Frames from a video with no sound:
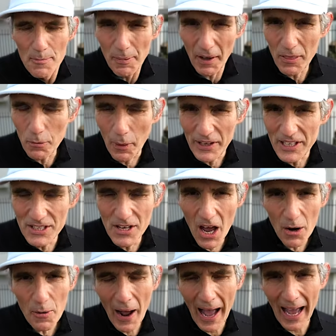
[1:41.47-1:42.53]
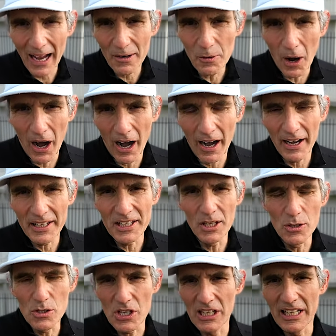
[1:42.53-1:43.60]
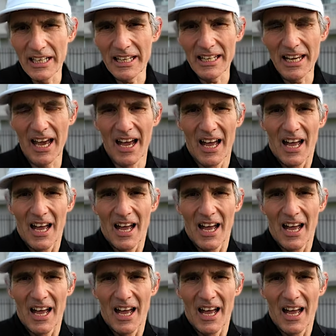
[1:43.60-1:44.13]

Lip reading: By the way, you know how I usually